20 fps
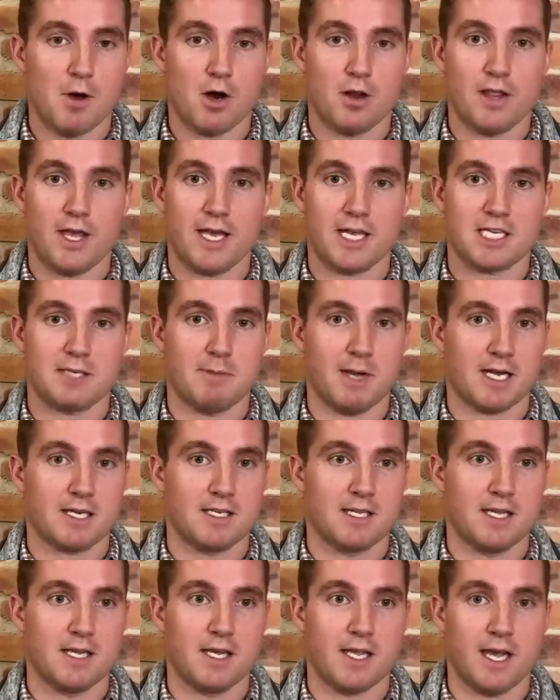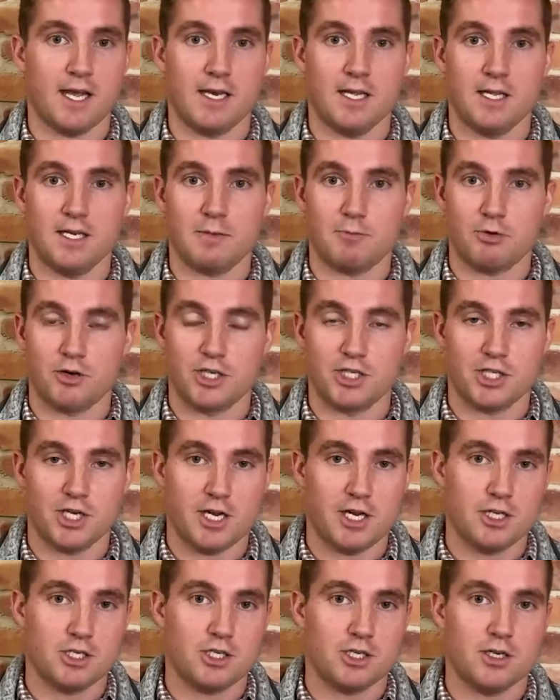Are they expecting any
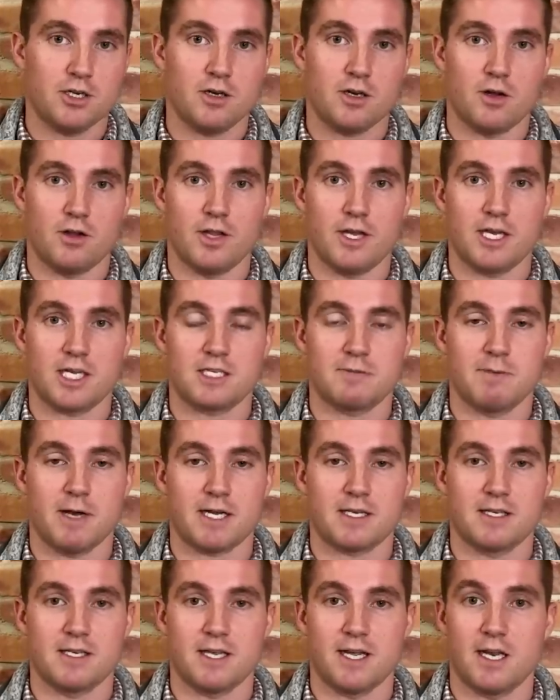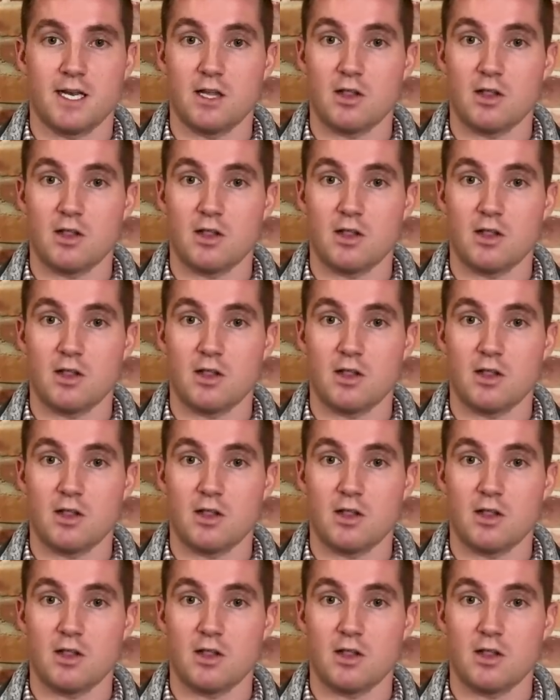depreciation? Are they expecting any